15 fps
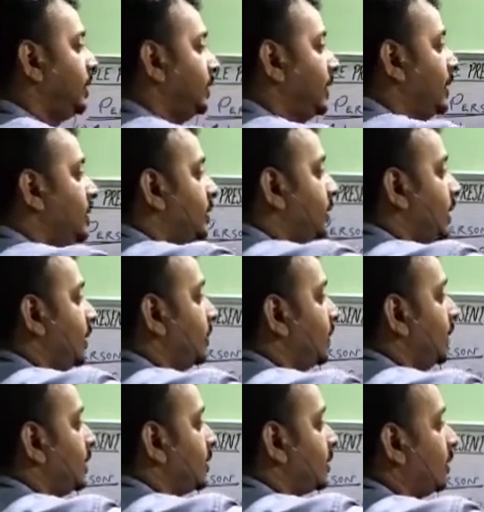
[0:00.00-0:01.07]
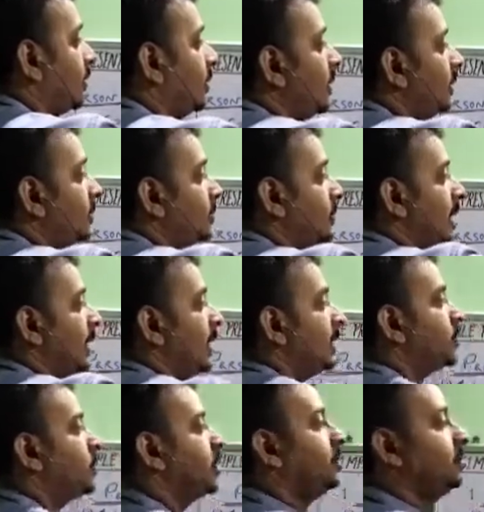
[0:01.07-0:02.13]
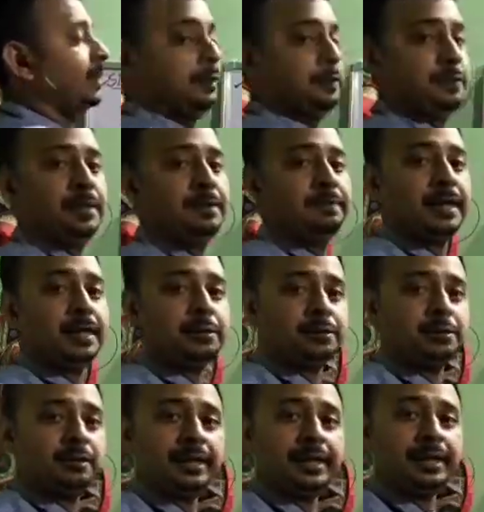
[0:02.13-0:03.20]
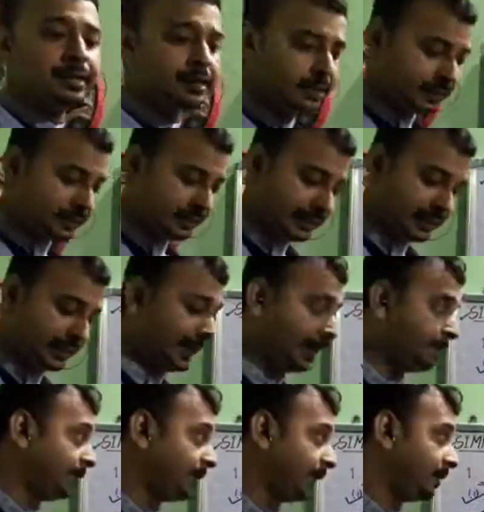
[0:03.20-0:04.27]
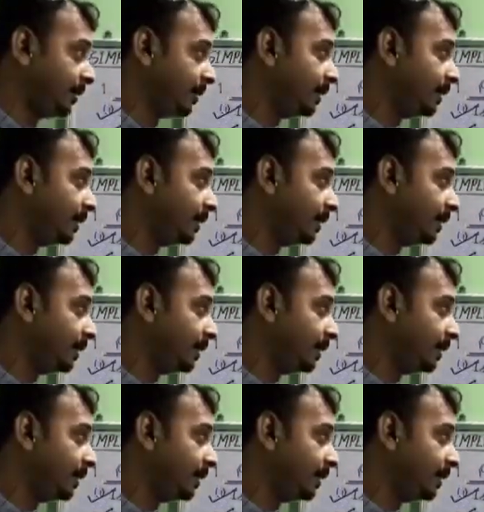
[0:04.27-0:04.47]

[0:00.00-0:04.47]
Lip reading: This table is called relation between person and number.